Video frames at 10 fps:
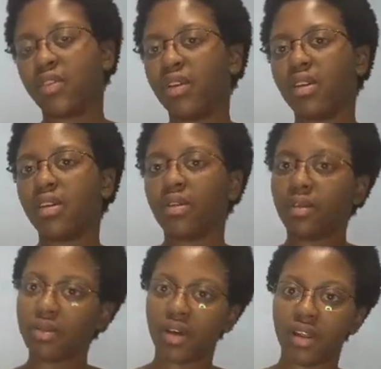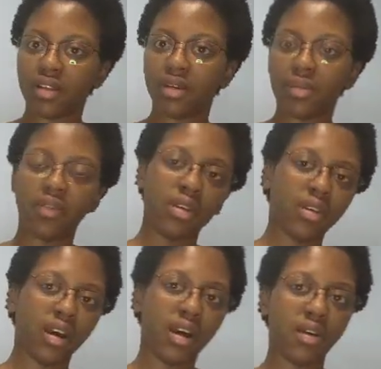If you're new, welcome. If you're
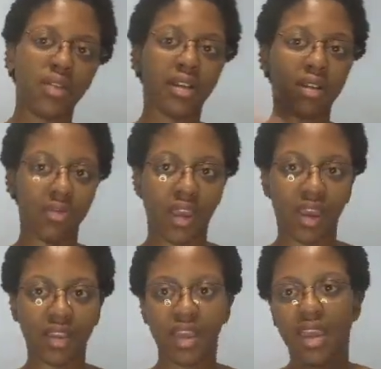not, welcome back.